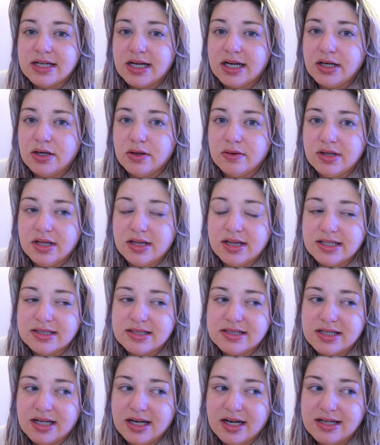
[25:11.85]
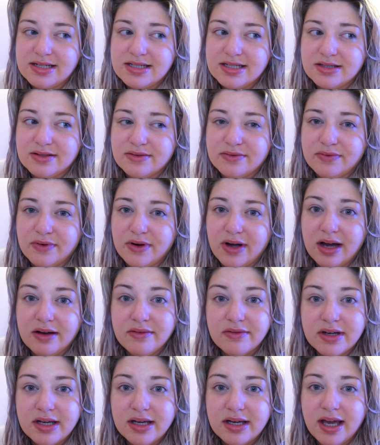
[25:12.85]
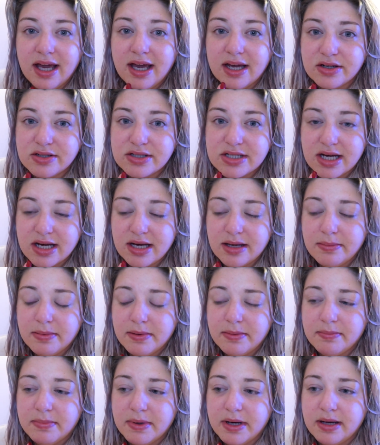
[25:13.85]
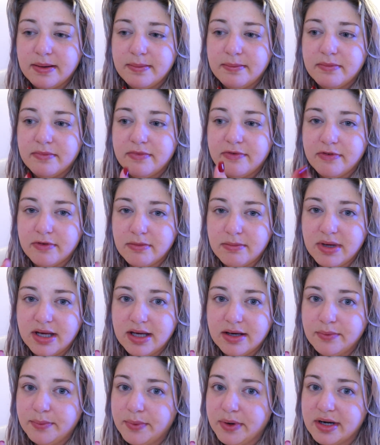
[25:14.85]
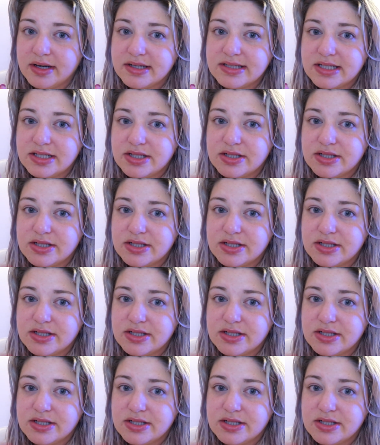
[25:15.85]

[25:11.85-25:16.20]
and I know that that's not ideal for every hair type, but for me it works.